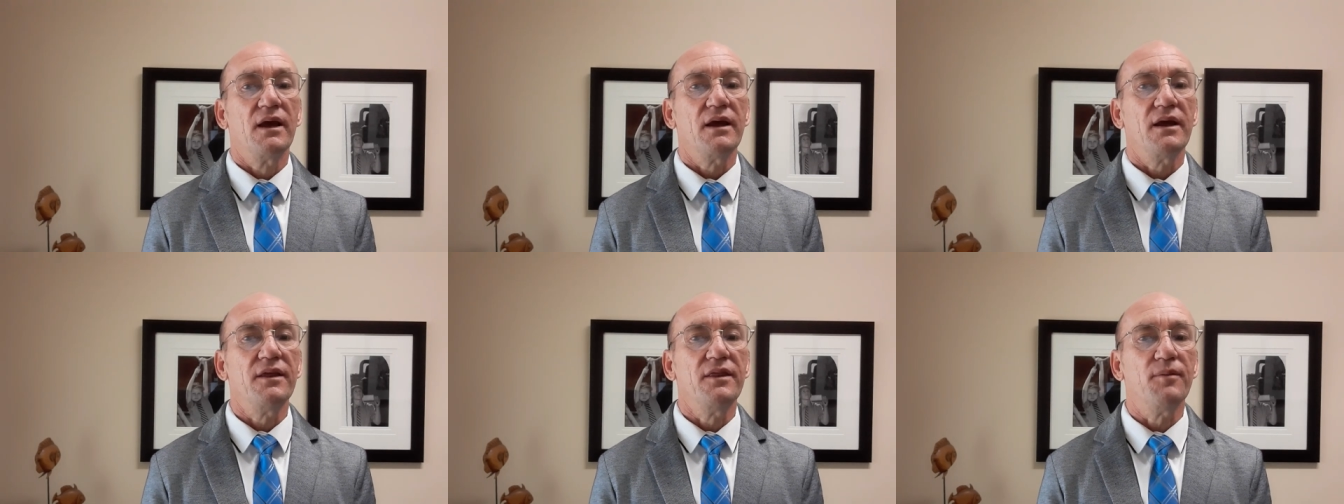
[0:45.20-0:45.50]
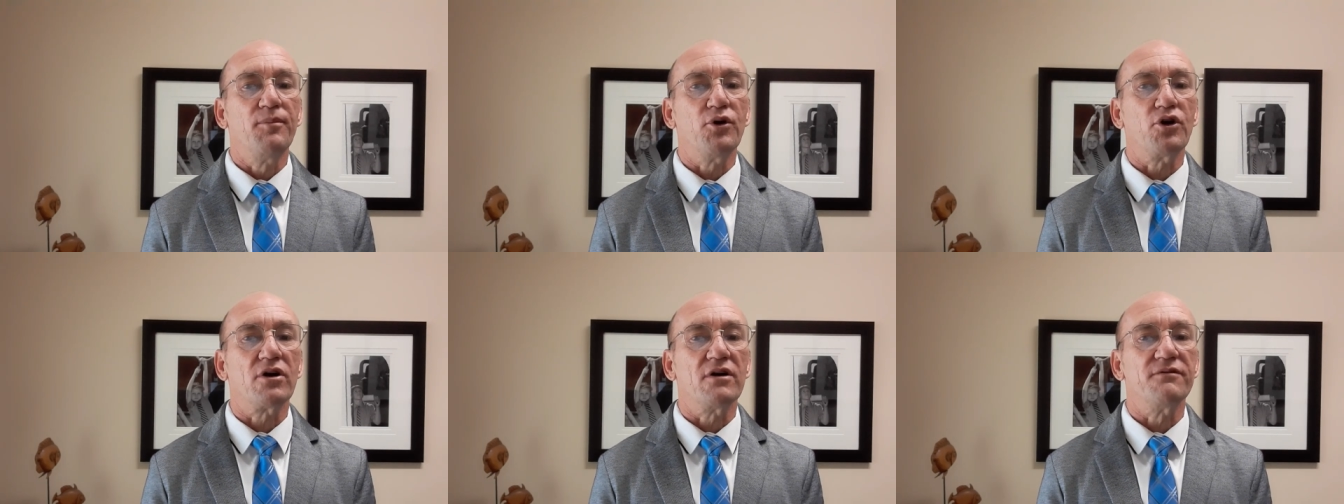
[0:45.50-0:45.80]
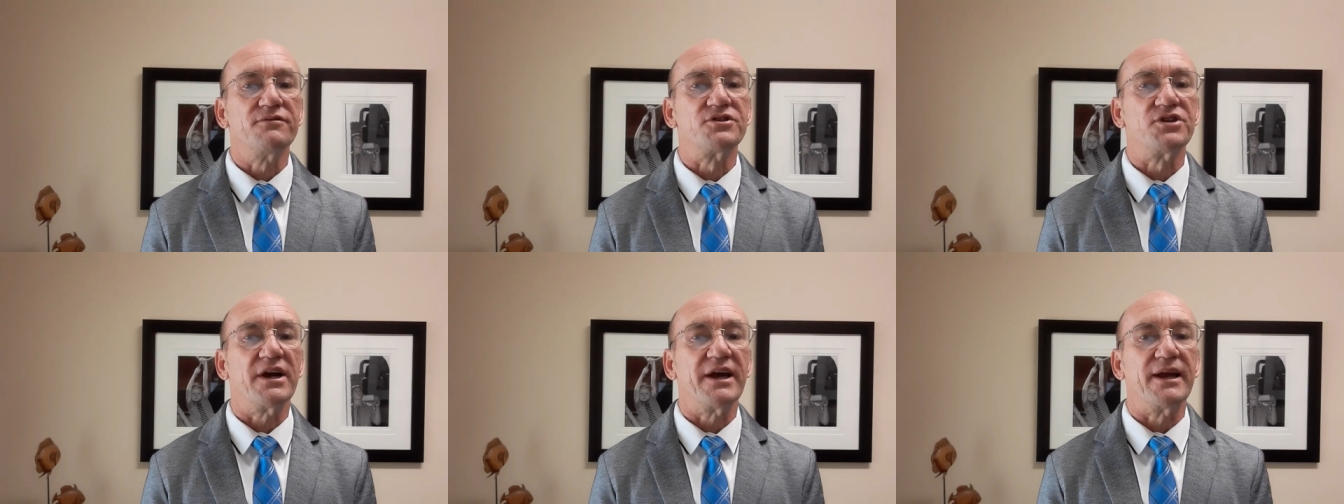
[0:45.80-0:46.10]
In the book
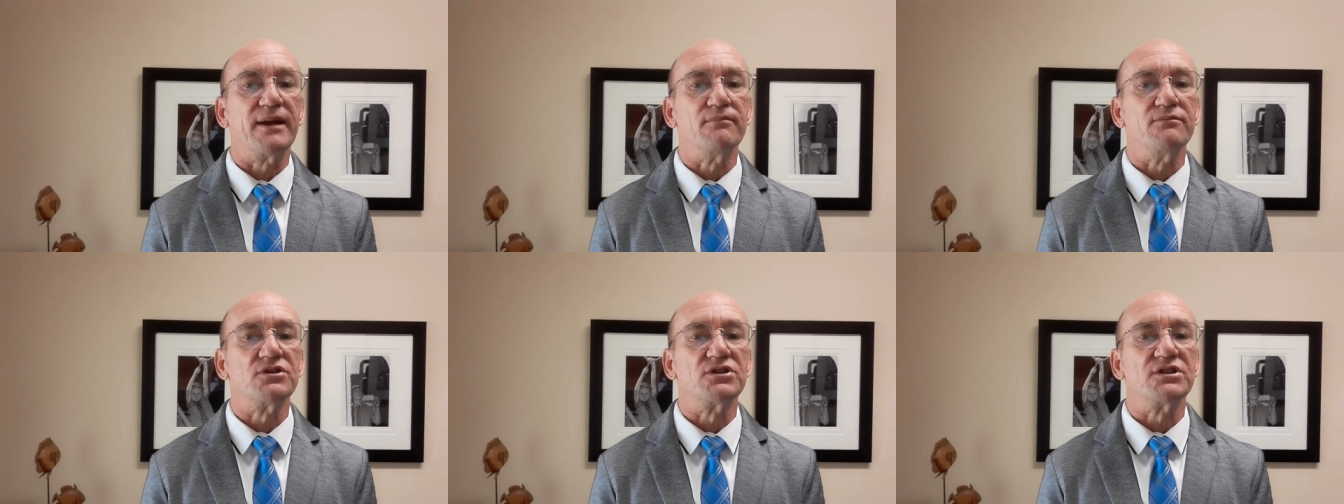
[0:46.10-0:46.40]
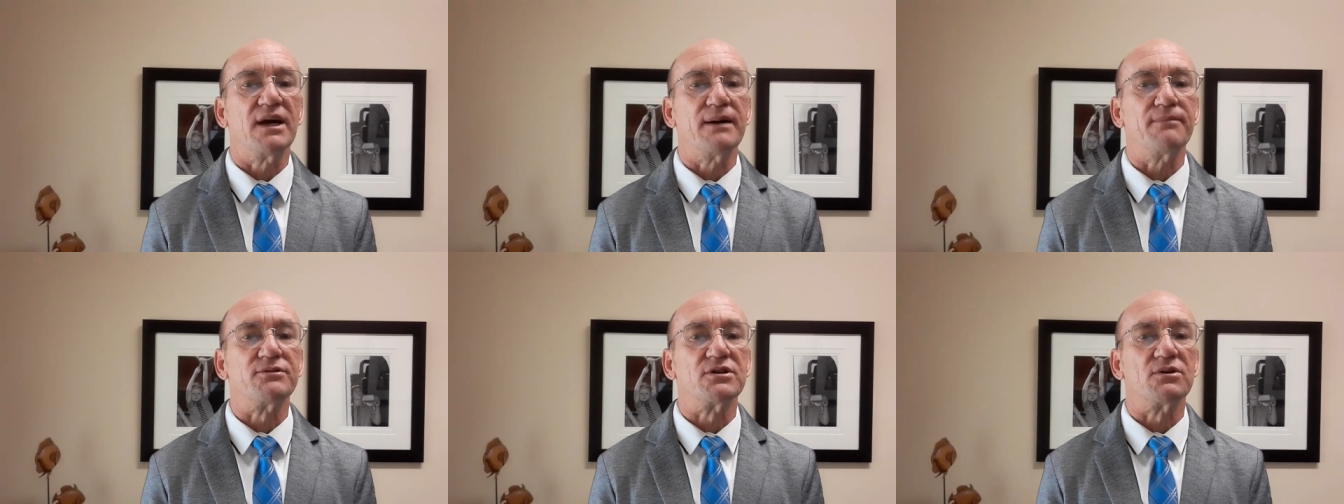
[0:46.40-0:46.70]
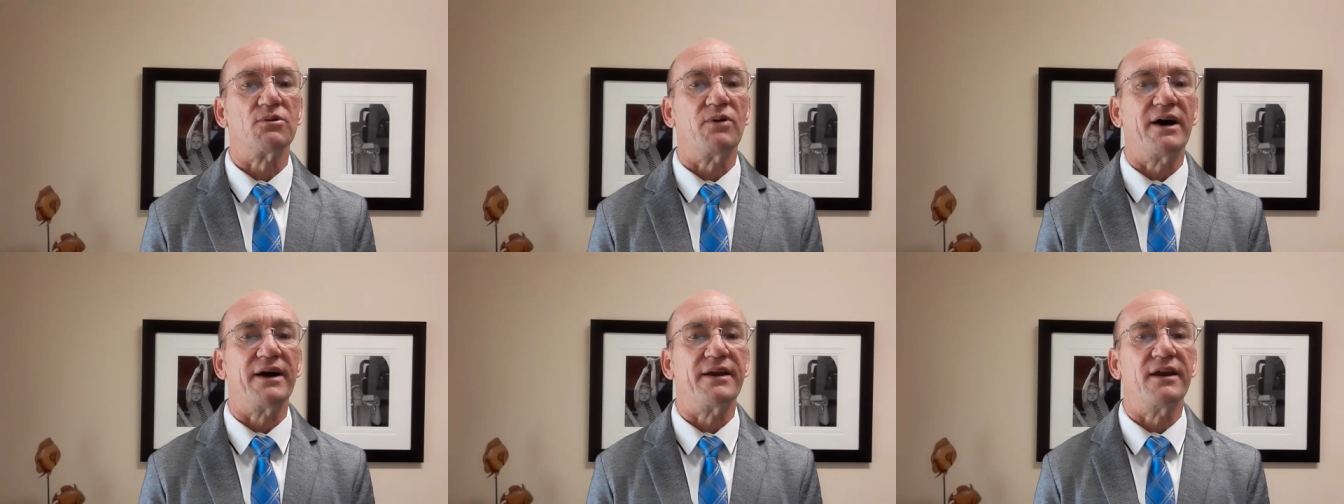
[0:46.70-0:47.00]
of James, chapter
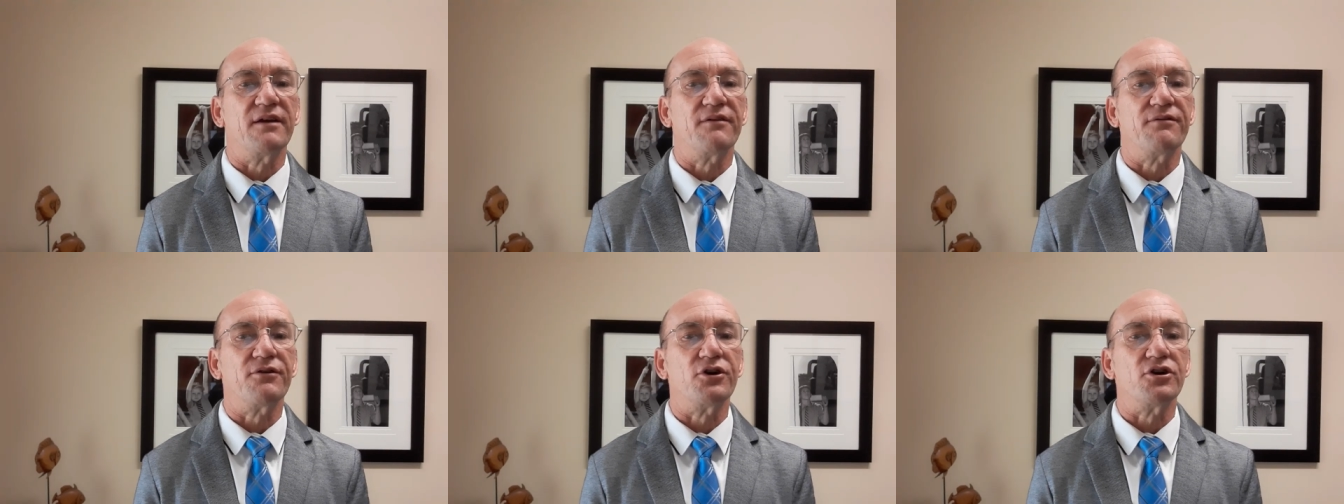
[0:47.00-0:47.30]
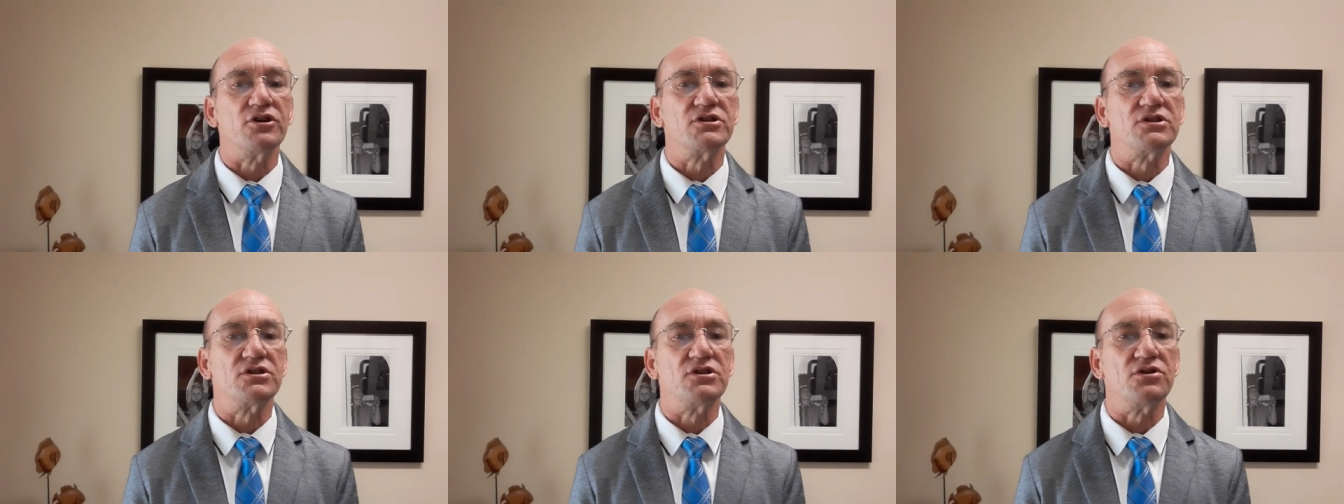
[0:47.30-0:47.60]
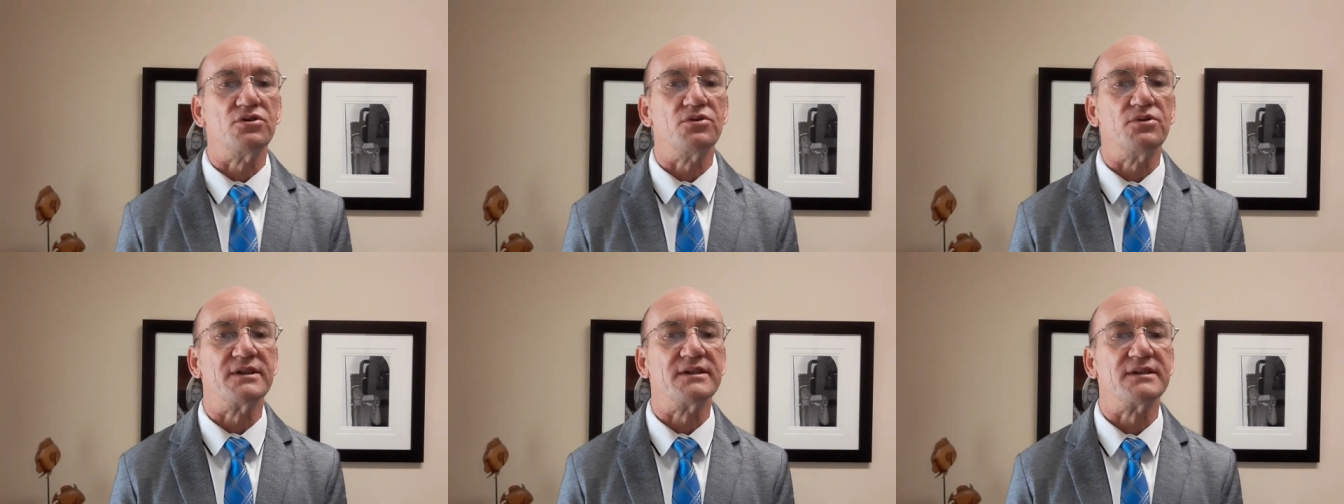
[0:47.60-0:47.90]
1 and verse
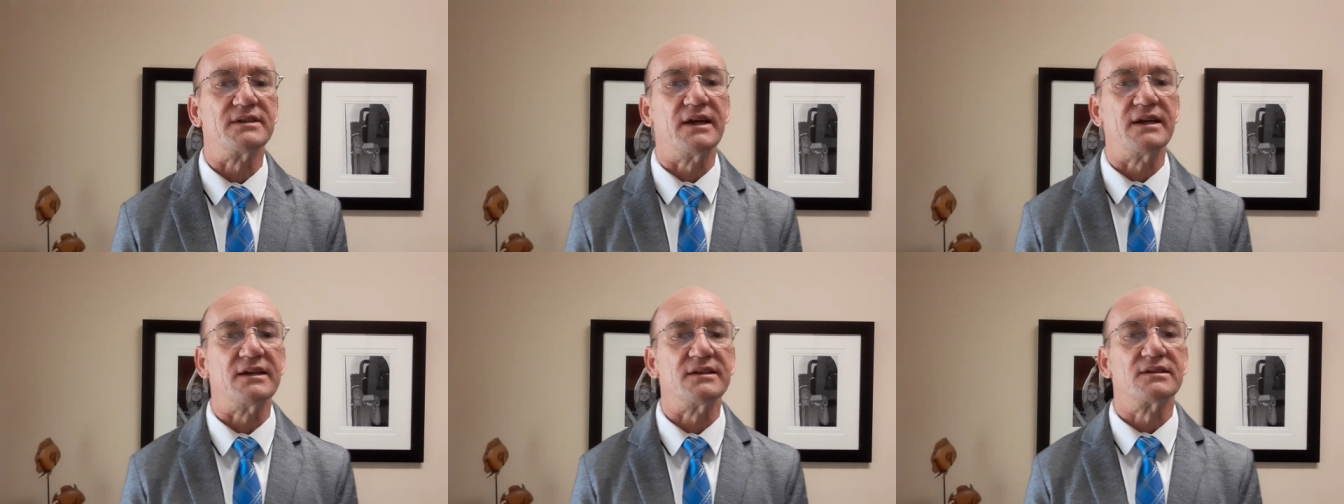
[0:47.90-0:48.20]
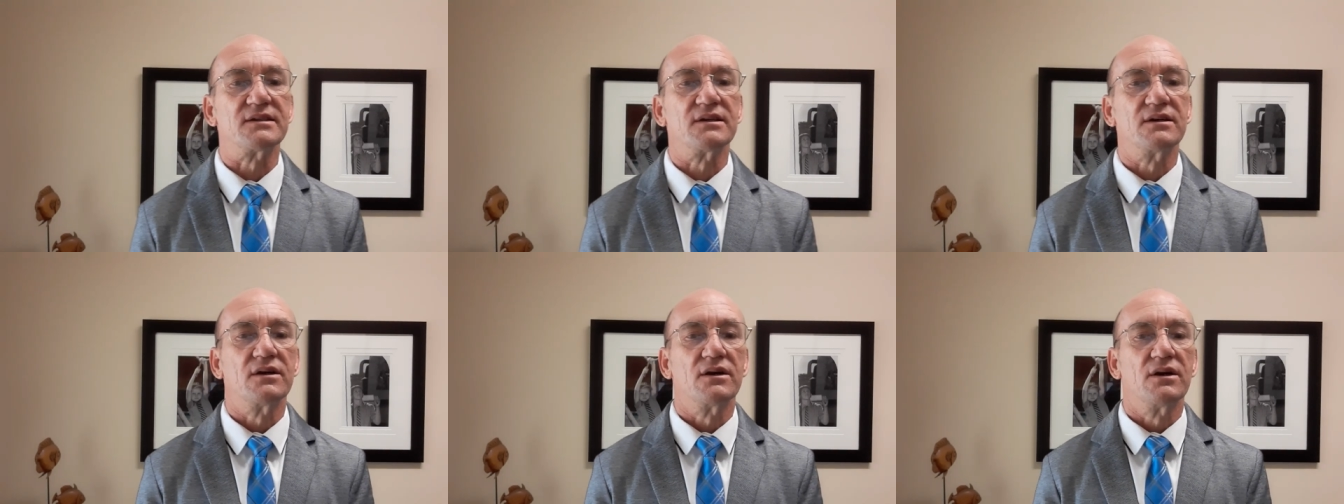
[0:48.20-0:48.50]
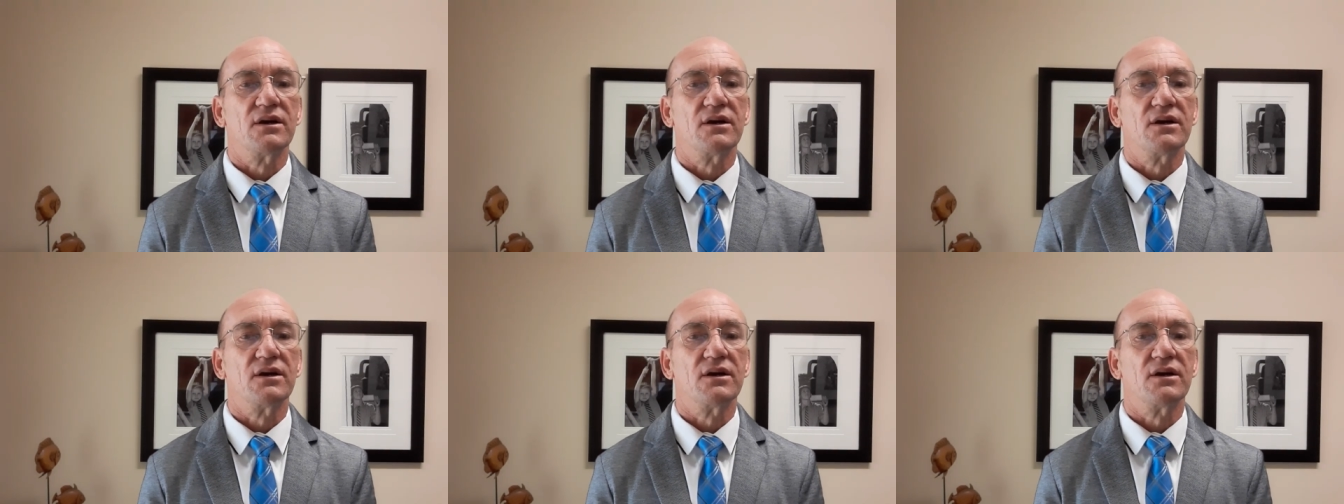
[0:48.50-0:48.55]
2, it says,